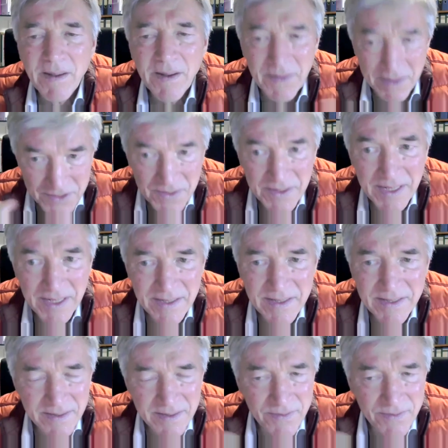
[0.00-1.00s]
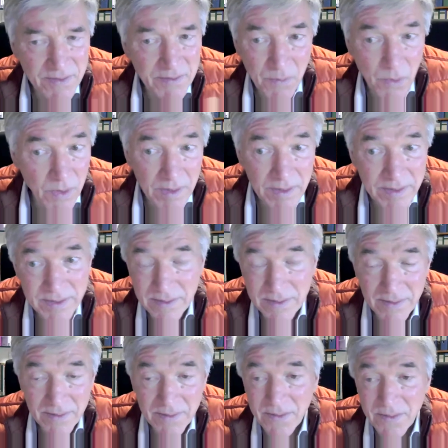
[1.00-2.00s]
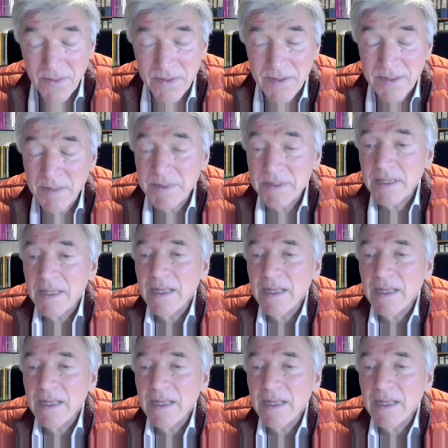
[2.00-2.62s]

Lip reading: resonators, so 3 words, concepts.